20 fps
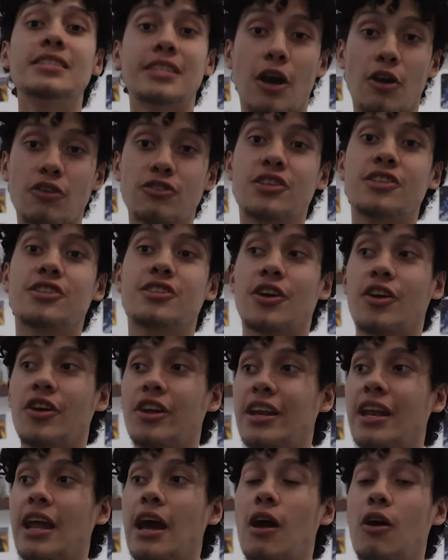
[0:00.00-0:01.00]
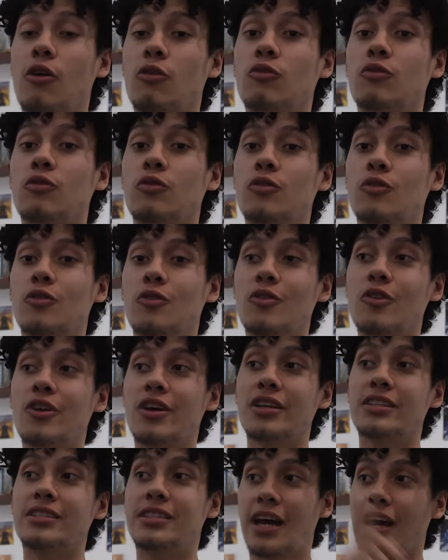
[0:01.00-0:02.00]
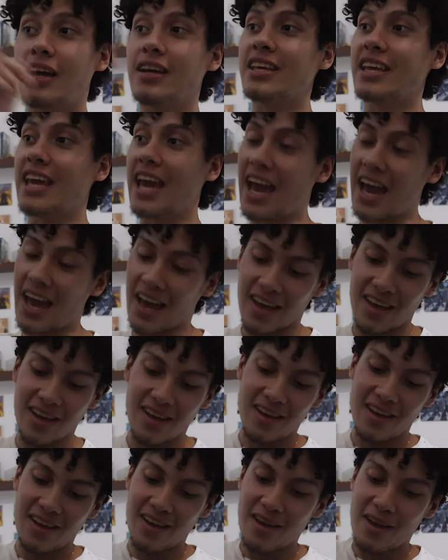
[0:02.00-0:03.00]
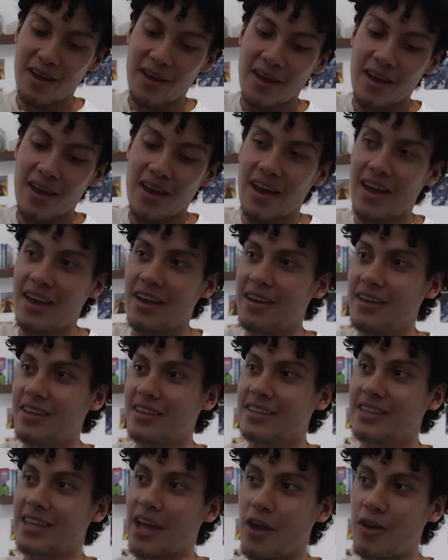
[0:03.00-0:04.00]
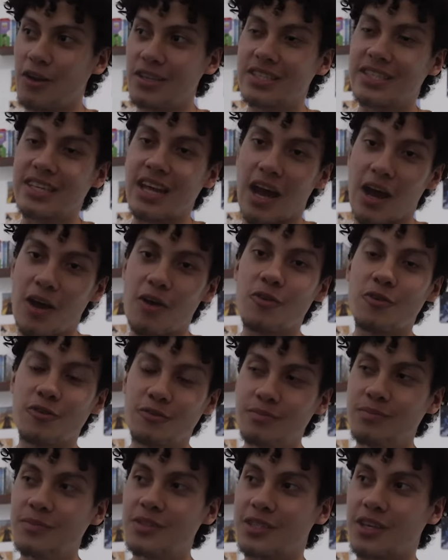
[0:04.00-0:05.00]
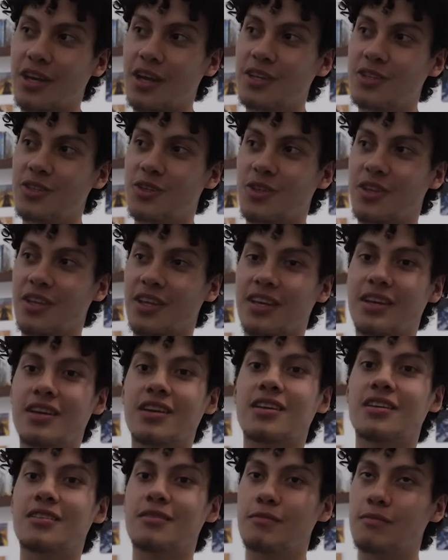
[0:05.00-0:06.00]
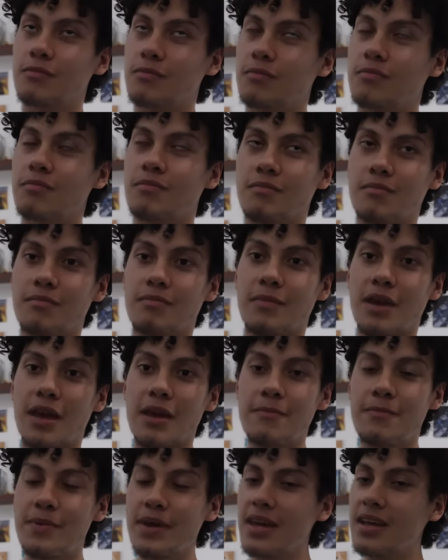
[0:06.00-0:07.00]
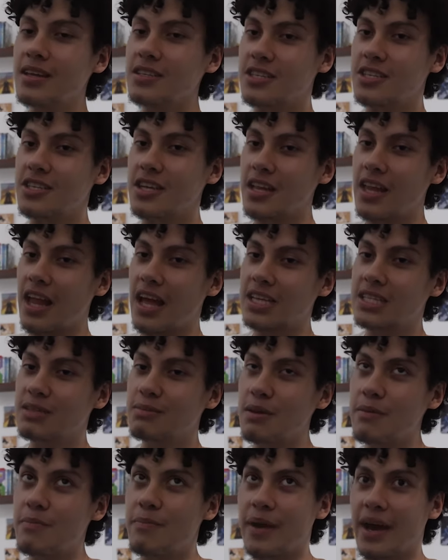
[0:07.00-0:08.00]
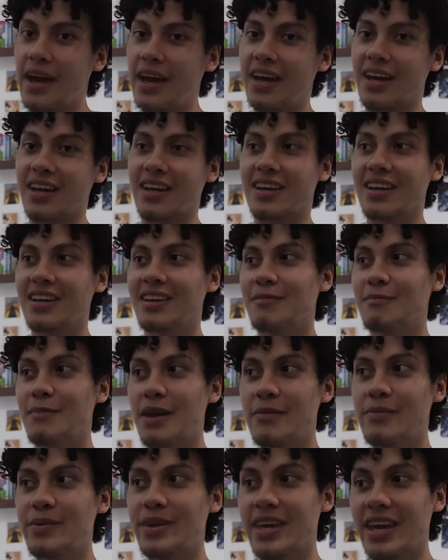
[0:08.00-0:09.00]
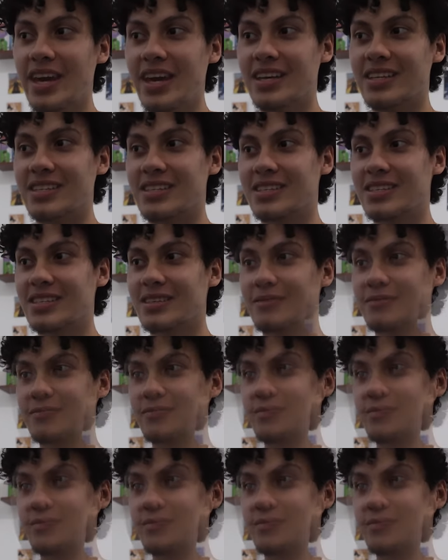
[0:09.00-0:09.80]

That was the story now. That was now starting to think. Maybe she likes me back. Maybe yes.